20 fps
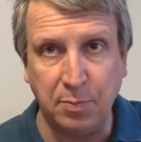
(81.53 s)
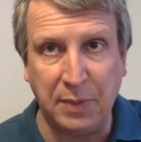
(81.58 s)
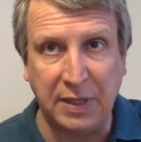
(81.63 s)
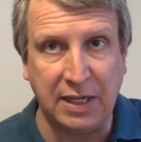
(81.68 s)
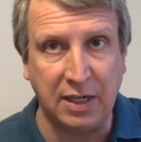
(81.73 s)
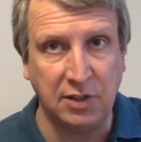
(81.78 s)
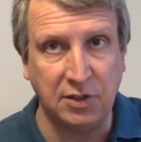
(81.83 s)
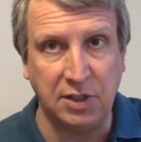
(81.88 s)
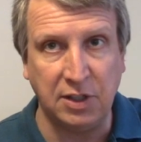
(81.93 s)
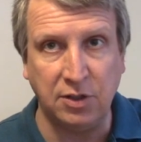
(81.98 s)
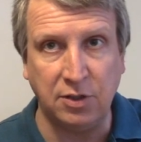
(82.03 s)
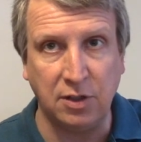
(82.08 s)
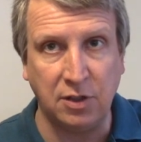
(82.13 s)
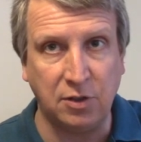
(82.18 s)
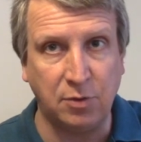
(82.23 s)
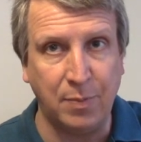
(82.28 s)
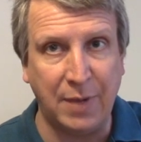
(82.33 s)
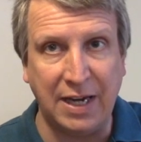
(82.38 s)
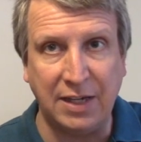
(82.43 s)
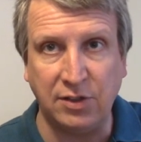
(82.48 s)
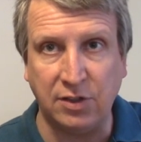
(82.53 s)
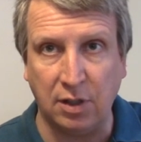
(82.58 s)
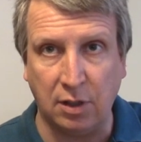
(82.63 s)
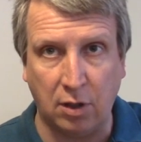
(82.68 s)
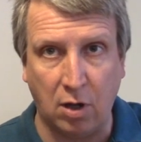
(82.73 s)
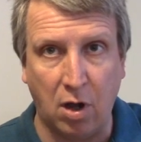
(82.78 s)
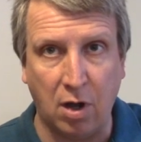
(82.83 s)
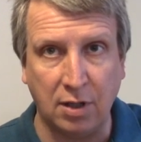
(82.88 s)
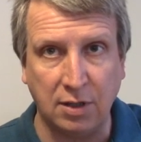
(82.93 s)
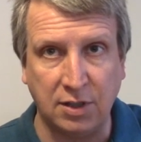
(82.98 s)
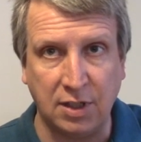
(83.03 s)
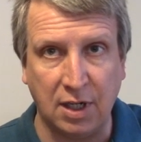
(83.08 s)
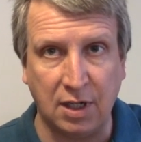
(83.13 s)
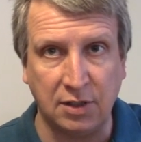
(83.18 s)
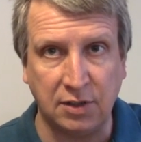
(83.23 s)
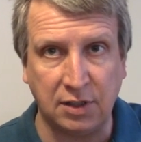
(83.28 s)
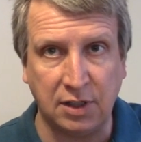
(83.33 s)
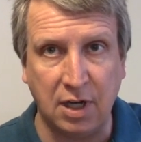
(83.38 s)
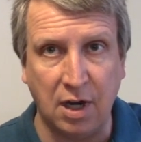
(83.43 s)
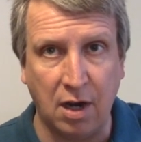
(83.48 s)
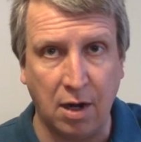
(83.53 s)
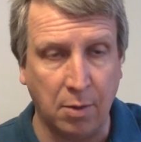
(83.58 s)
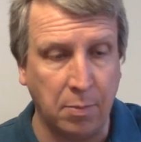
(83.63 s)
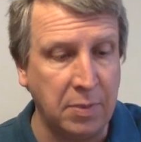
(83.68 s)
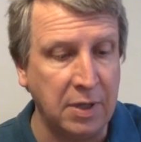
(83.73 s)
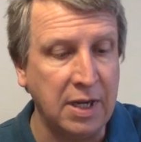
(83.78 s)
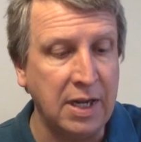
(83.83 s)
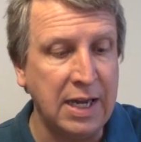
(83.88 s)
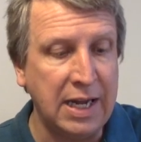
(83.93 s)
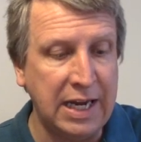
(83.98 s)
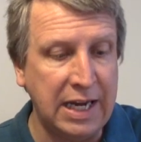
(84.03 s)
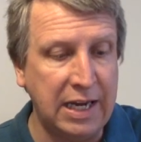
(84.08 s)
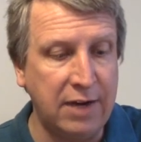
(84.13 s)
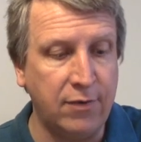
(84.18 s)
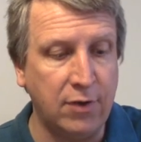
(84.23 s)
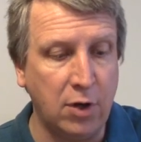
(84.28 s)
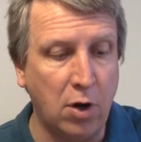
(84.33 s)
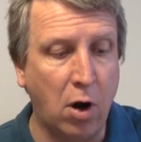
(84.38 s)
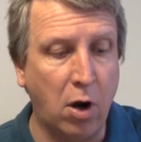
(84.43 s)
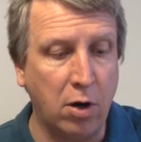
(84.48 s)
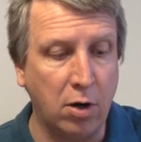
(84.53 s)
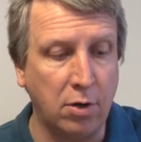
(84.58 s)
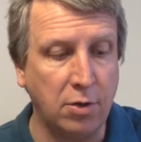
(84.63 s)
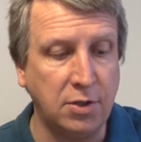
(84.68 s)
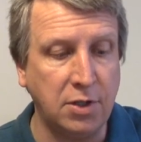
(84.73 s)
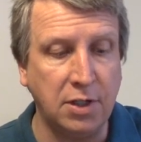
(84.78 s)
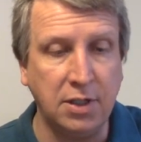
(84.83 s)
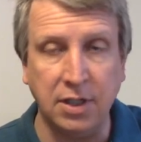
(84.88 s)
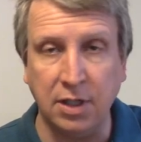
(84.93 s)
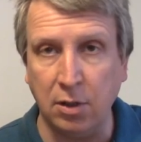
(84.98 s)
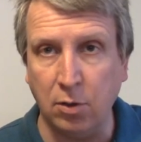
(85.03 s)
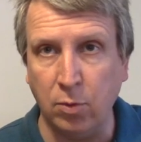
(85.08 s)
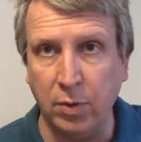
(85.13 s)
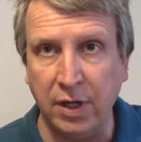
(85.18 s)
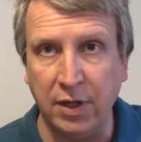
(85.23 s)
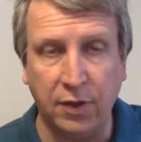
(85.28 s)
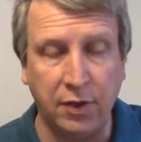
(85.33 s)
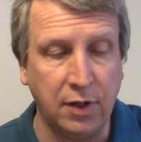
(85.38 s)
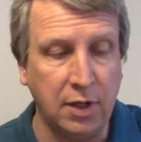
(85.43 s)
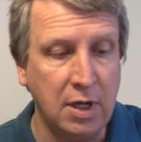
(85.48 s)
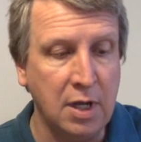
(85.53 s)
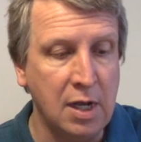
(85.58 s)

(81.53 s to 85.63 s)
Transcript: because it just makes the Longtusk Cub even harder to deal with.